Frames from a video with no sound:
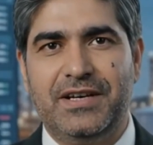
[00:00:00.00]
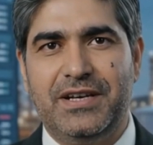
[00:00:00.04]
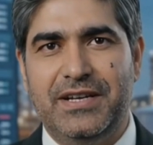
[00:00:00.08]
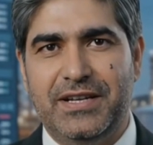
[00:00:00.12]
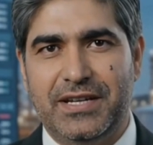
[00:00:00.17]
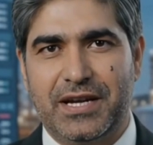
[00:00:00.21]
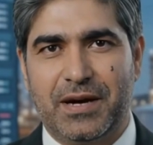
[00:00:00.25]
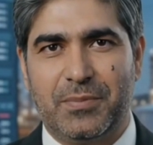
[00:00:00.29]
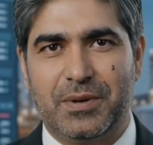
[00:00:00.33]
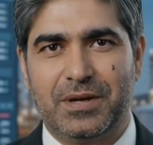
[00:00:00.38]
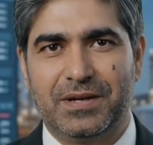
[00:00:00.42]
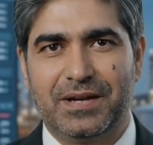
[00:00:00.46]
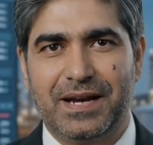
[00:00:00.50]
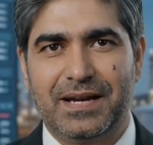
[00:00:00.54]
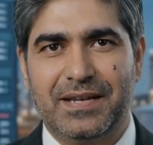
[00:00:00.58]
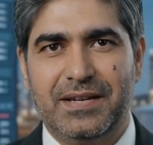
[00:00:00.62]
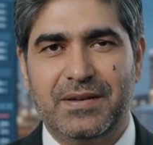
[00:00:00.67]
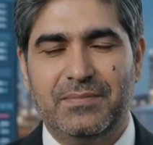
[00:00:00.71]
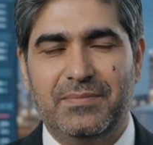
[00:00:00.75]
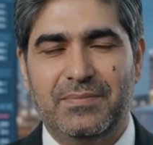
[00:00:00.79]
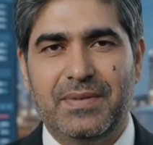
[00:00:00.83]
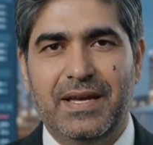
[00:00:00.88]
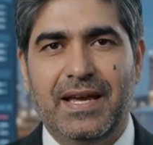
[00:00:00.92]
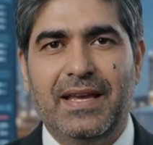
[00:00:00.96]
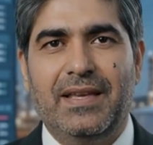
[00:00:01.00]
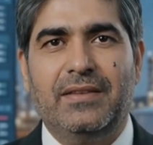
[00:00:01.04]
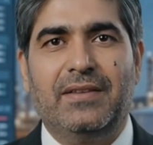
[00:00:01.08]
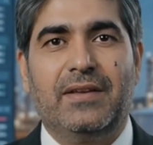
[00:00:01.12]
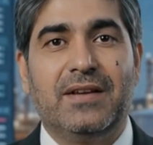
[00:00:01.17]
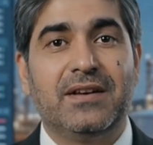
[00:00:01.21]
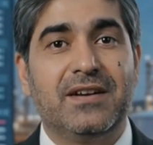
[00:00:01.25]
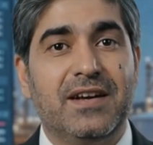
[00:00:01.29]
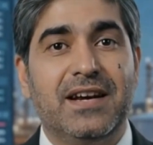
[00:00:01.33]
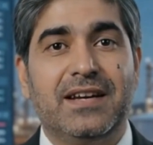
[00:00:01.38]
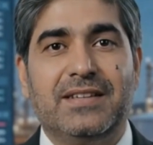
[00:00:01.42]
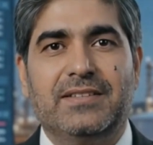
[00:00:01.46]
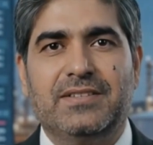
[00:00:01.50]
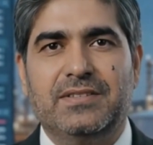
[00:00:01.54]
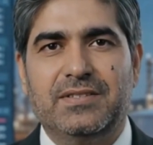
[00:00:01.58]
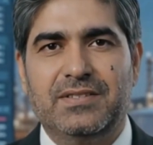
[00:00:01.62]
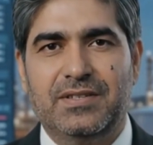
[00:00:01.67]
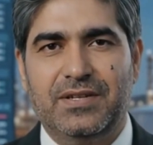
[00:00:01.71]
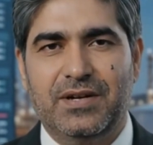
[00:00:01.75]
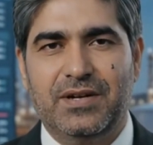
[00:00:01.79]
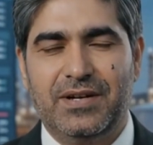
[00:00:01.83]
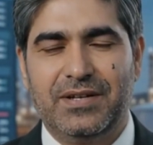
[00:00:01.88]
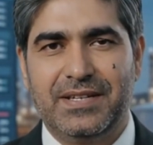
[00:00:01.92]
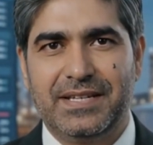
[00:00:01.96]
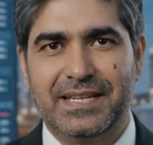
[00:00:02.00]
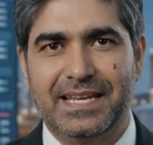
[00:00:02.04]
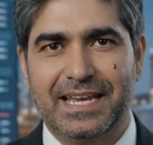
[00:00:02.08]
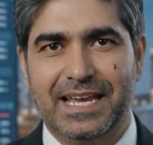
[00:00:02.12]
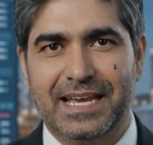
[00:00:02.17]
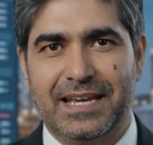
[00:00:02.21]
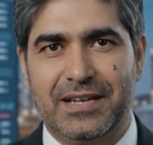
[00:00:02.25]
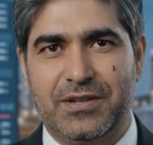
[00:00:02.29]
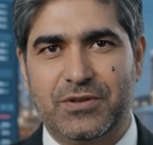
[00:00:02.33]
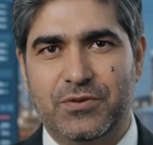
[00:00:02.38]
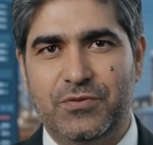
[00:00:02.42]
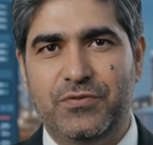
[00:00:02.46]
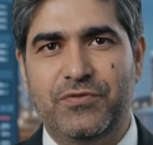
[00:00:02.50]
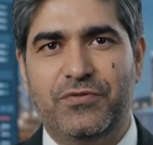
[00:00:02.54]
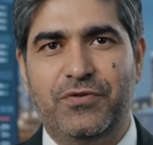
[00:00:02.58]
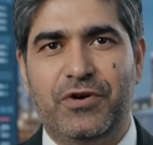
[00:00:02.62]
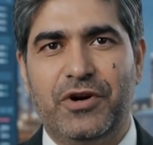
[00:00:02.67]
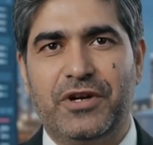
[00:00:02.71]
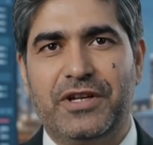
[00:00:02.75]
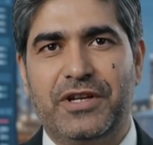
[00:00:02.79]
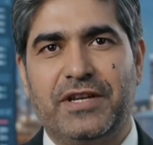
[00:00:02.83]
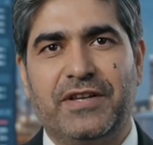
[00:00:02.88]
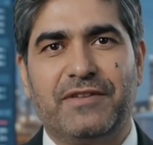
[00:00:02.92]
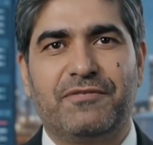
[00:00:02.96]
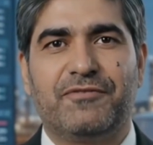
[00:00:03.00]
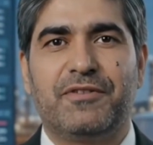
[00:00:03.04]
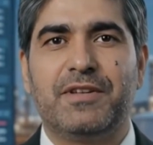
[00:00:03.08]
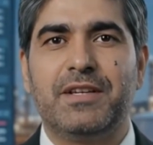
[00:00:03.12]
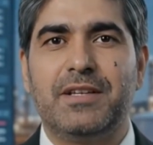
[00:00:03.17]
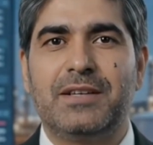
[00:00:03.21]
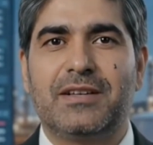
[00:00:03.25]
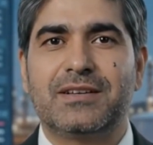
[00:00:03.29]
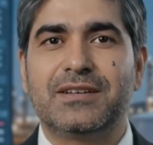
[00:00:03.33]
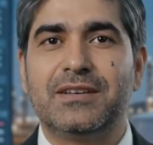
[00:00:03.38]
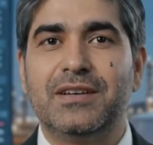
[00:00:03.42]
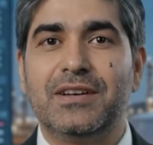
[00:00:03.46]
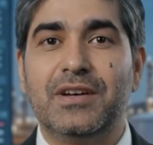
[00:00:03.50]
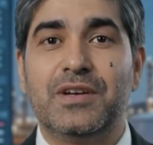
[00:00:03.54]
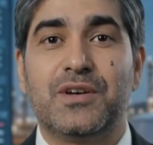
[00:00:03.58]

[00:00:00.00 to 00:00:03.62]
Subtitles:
Double random length runs 38 to 40 feet.